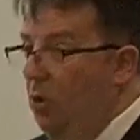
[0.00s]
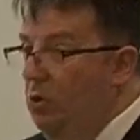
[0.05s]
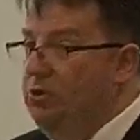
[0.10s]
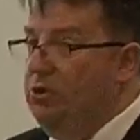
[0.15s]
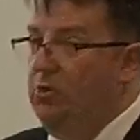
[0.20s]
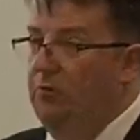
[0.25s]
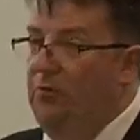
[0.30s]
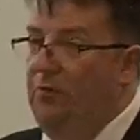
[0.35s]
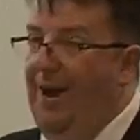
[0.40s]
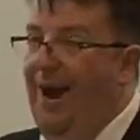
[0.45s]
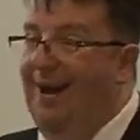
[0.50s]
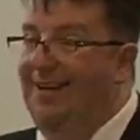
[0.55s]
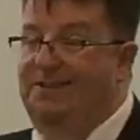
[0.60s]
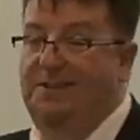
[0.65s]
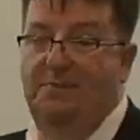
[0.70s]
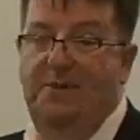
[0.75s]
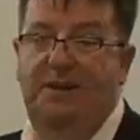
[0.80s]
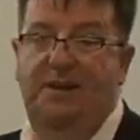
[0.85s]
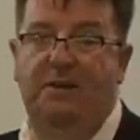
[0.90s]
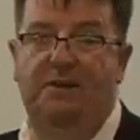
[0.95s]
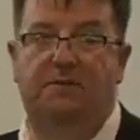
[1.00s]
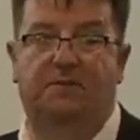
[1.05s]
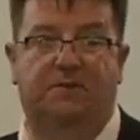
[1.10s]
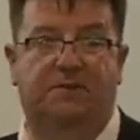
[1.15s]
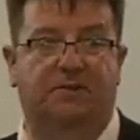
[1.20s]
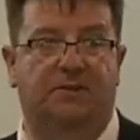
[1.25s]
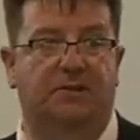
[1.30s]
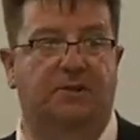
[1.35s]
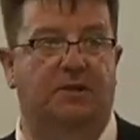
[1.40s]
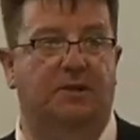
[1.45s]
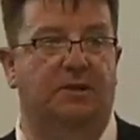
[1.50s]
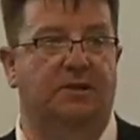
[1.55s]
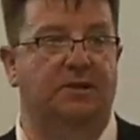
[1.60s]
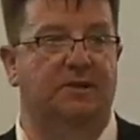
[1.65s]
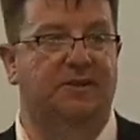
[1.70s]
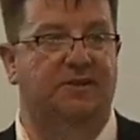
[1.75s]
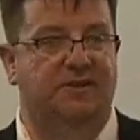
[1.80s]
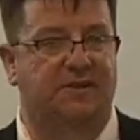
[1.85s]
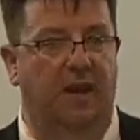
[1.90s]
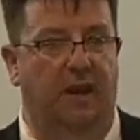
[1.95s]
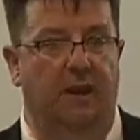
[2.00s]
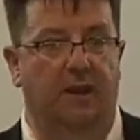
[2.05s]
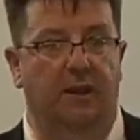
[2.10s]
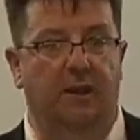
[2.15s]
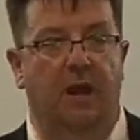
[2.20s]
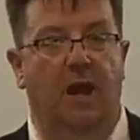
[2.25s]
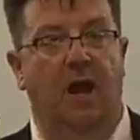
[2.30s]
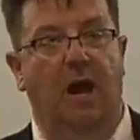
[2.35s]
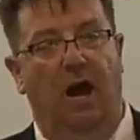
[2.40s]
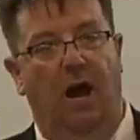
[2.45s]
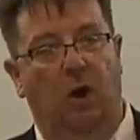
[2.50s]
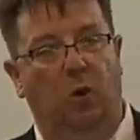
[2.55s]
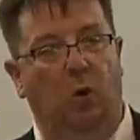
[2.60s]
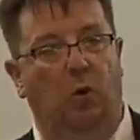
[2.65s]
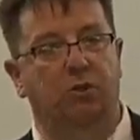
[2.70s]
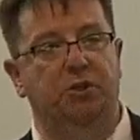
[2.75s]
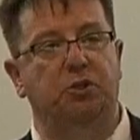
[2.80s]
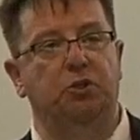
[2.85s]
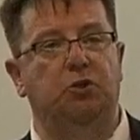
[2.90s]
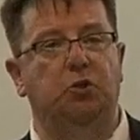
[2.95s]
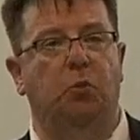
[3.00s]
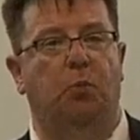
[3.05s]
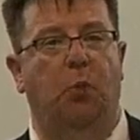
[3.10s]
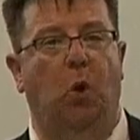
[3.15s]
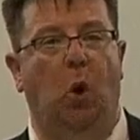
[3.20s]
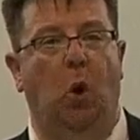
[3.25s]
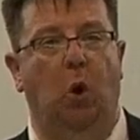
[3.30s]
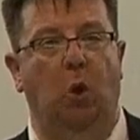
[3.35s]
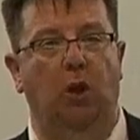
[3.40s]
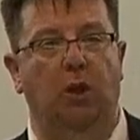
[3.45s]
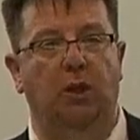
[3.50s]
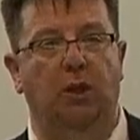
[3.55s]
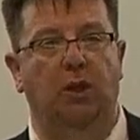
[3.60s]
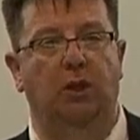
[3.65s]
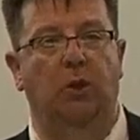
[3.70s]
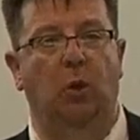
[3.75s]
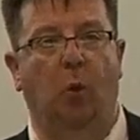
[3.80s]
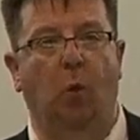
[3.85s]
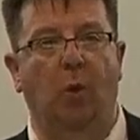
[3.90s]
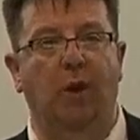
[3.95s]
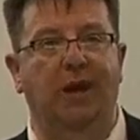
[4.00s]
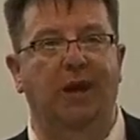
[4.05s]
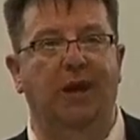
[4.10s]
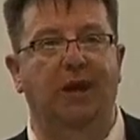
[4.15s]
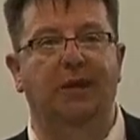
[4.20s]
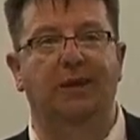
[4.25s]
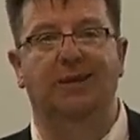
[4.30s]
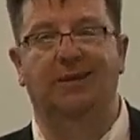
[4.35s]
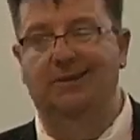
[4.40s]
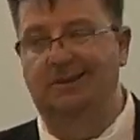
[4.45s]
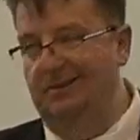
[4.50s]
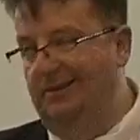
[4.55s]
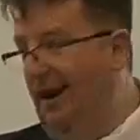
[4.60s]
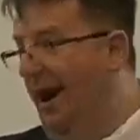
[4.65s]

of Adam and Eve's sin, according to Paul, we die.